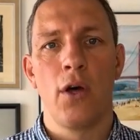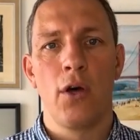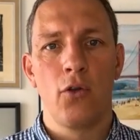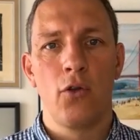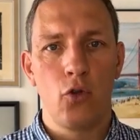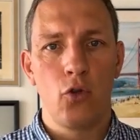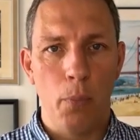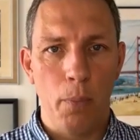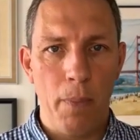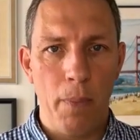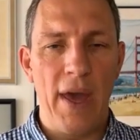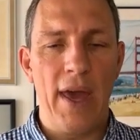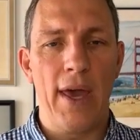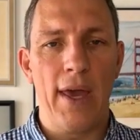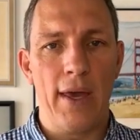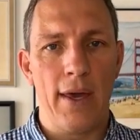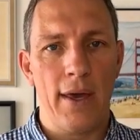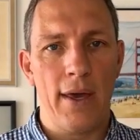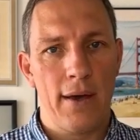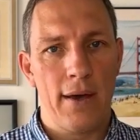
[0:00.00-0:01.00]
to
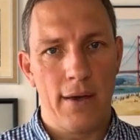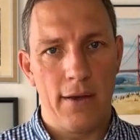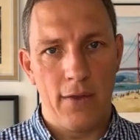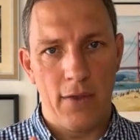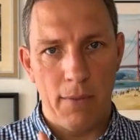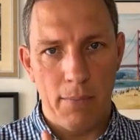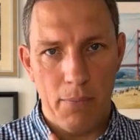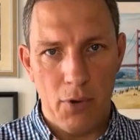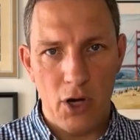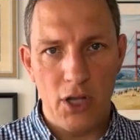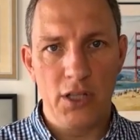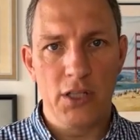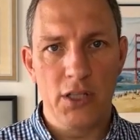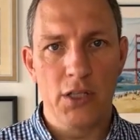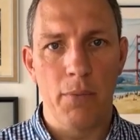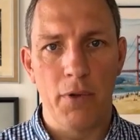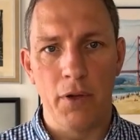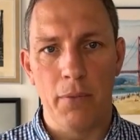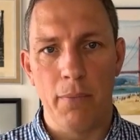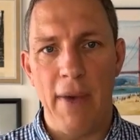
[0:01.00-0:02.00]
pay the
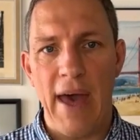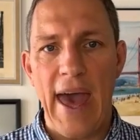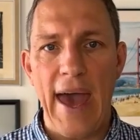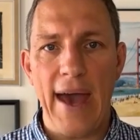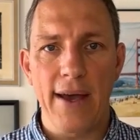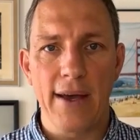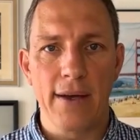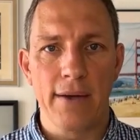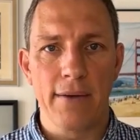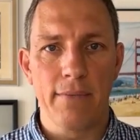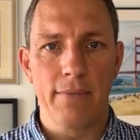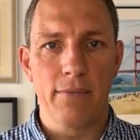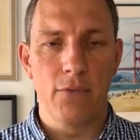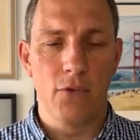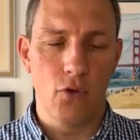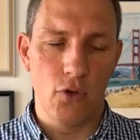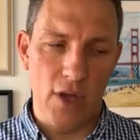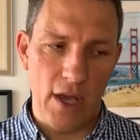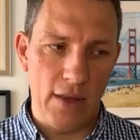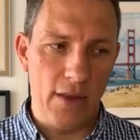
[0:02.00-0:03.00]
principal back
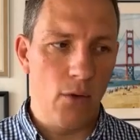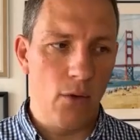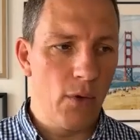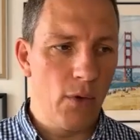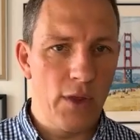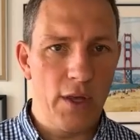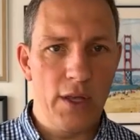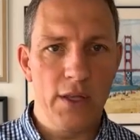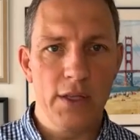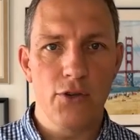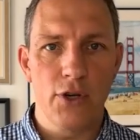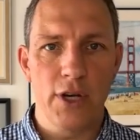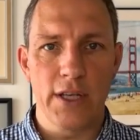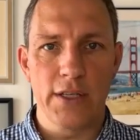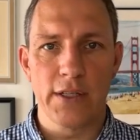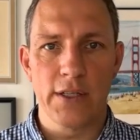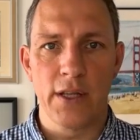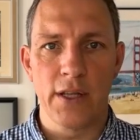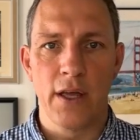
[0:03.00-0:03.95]
together with interest.